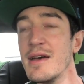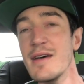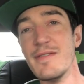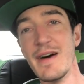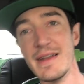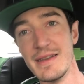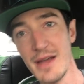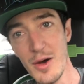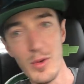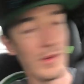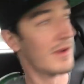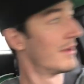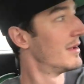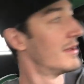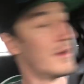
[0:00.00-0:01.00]
If I don't,
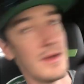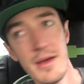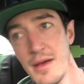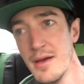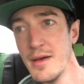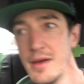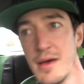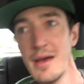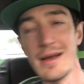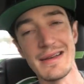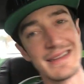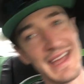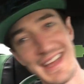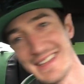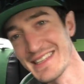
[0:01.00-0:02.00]
I
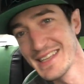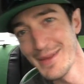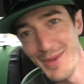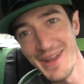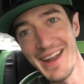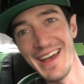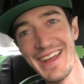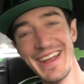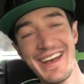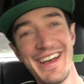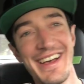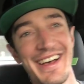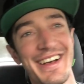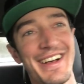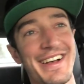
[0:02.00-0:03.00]
can't sleep at night.
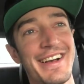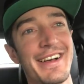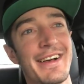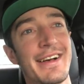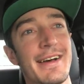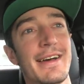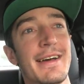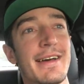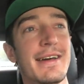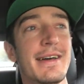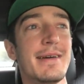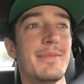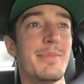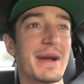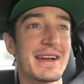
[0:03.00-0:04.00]

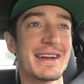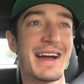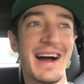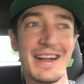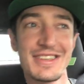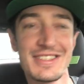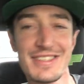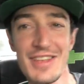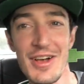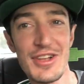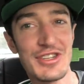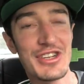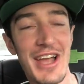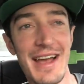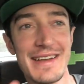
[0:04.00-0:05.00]
My conscience is
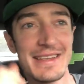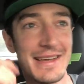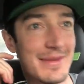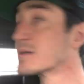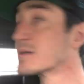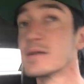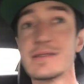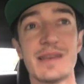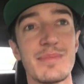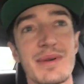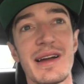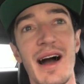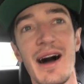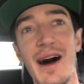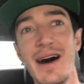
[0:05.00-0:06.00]
all jacked because I'm
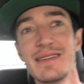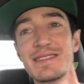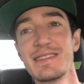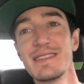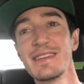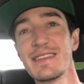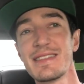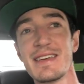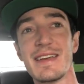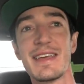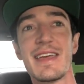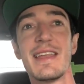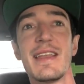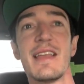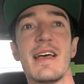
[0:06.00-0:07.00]
constantly
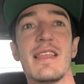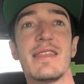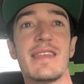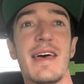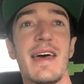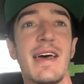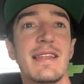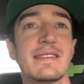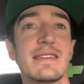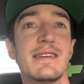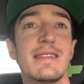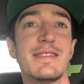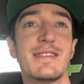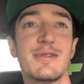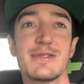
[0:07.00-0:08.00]
thinking that
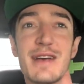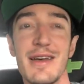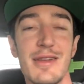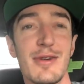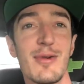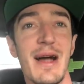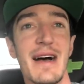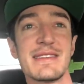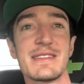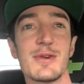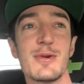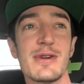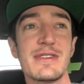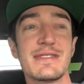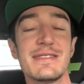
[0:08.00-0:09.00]
those other Ross
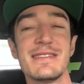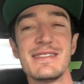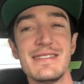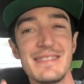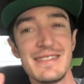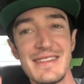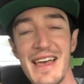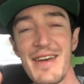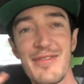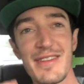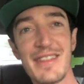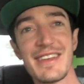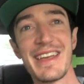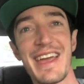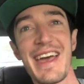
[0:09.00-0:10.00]
stores
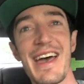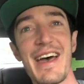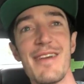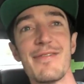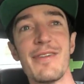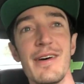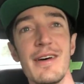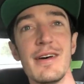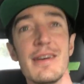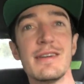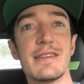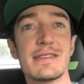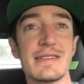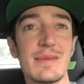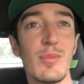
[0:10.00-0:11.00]
definitely have
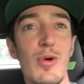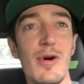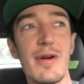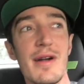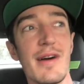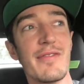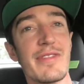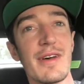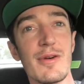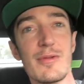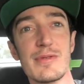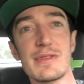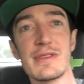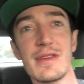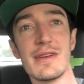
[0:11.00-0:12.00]
some more of
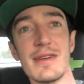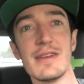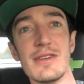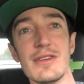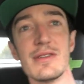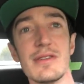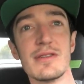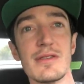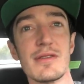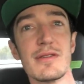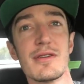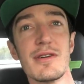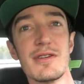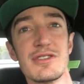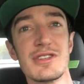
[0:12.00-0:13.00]
those
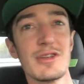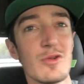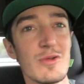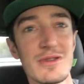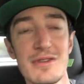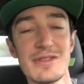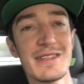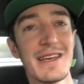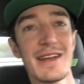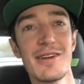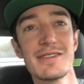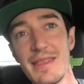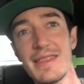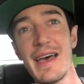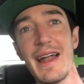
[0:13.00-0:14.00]
good shoes or
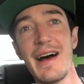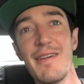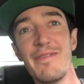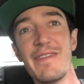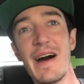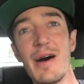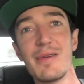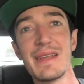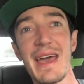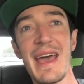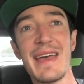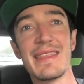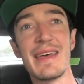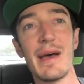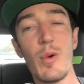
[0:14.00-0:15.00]
sneakers that I found
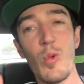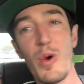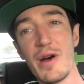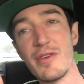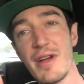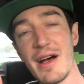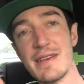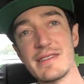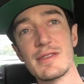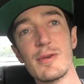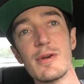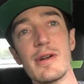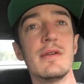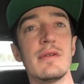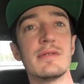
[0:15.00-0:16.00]
at that One Ross
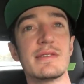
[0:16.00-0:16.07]
store.